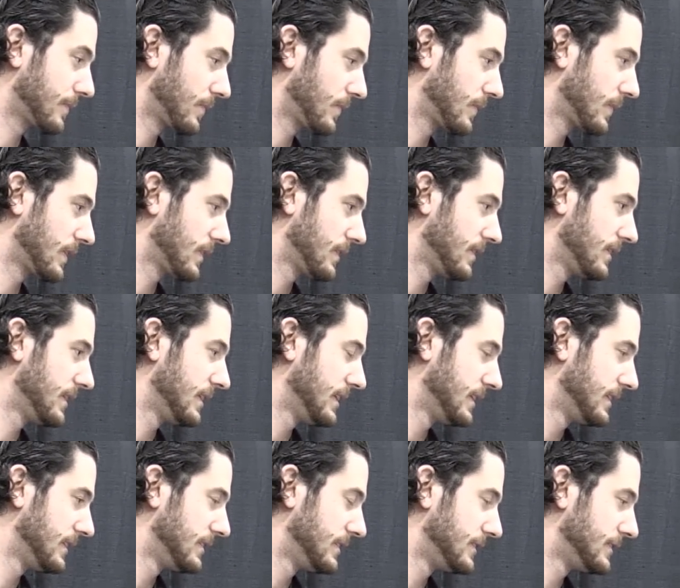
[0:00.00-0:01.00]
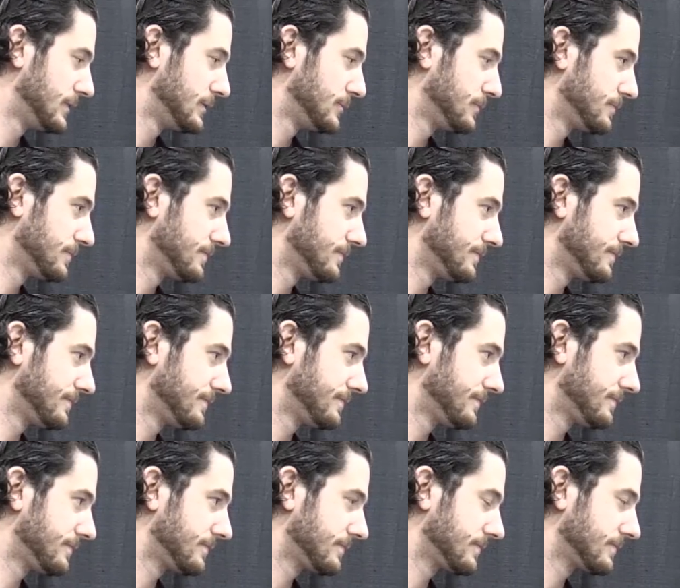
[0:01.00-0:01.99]

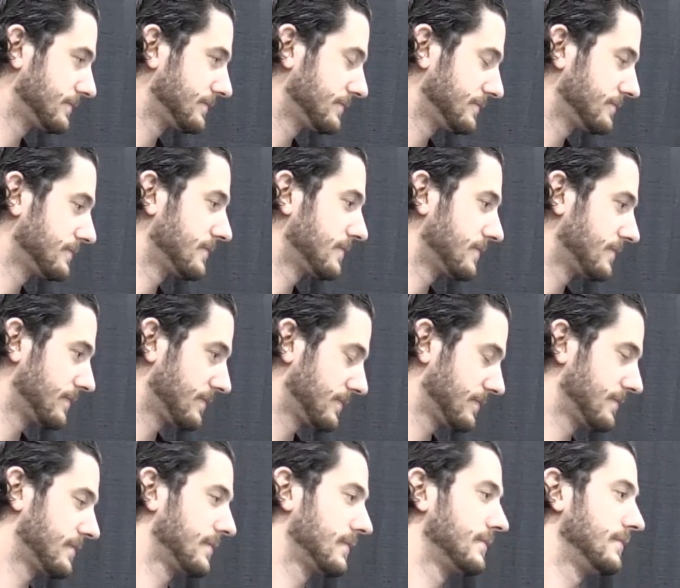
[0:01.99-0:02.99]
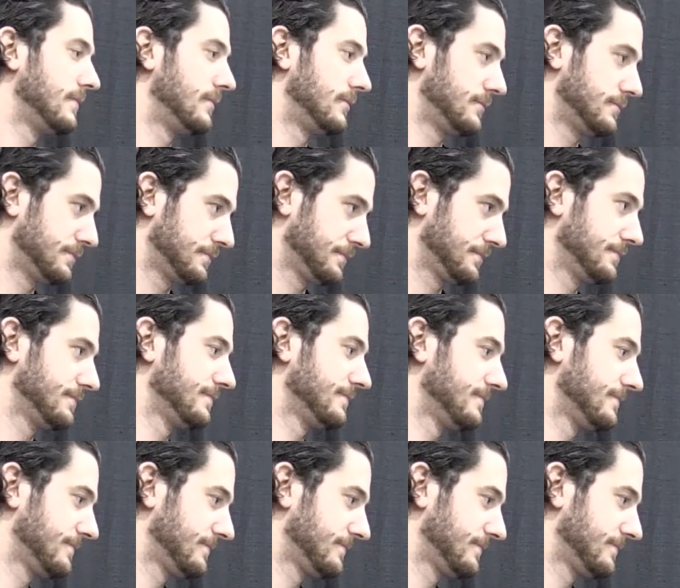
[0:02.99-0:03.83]
(silent)